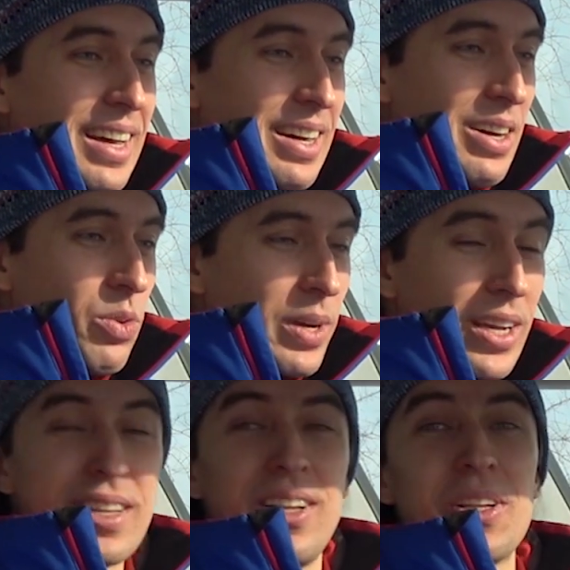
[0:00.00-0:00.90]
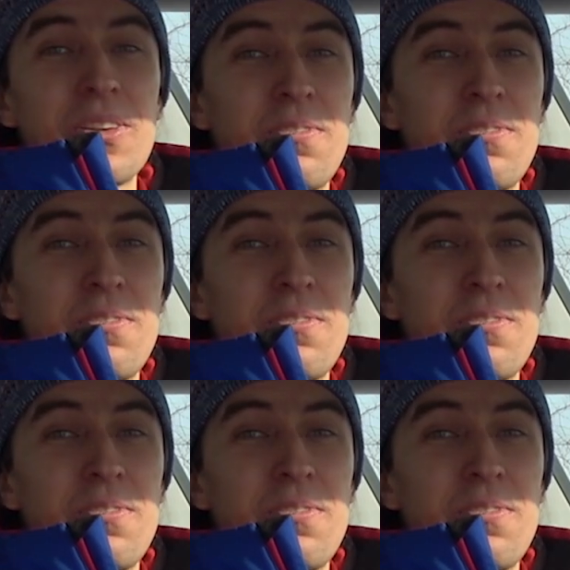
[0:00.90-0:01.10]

We got a lot of